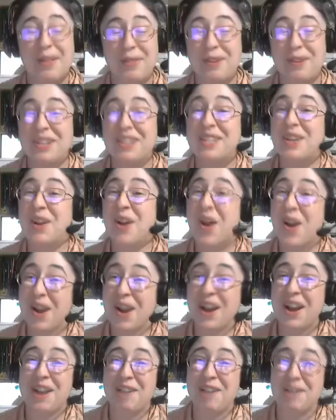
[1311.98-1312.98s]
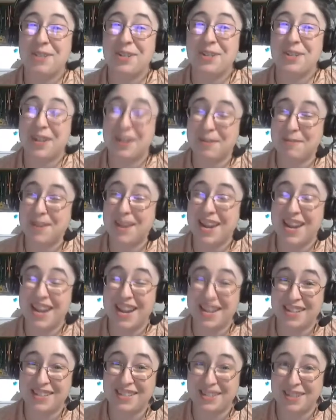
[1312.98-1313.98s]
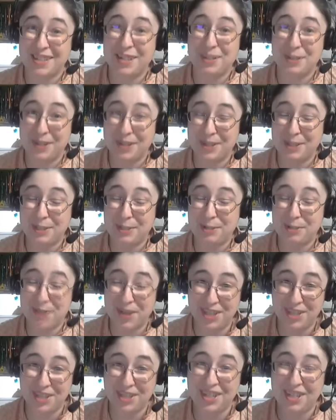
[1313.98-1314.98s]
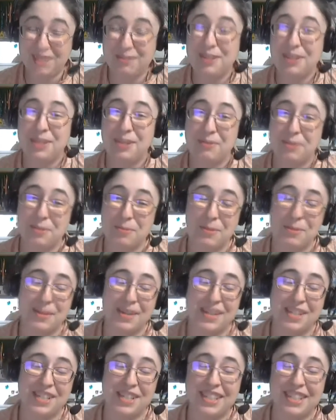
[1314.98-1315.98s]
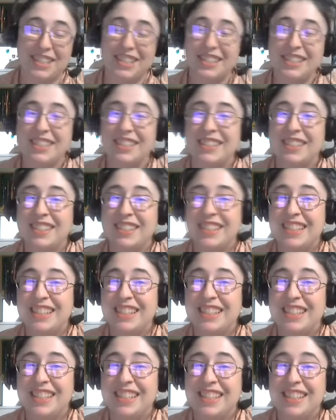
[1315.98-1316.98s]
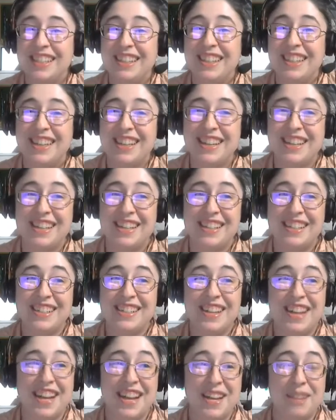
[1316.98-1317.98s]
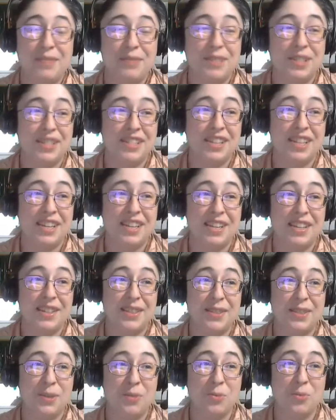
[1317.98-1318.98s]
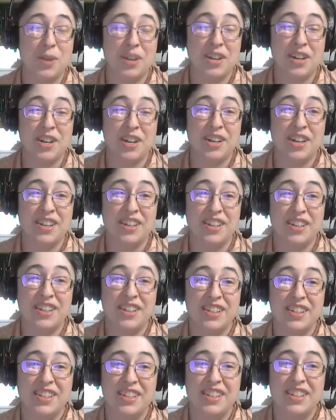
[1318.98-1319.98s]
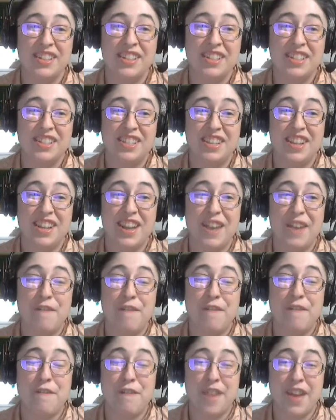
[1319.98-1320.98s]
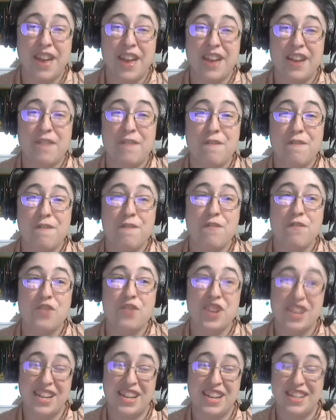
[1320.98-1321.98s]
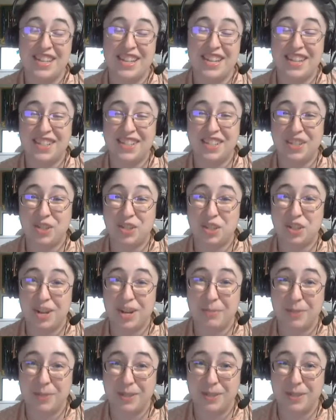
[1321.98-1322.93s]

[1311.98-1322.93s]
there is an archive, which I have not had a chance to watch yet, which I will be watching. And I have to say, the winner did a fan-freaking-tastic job.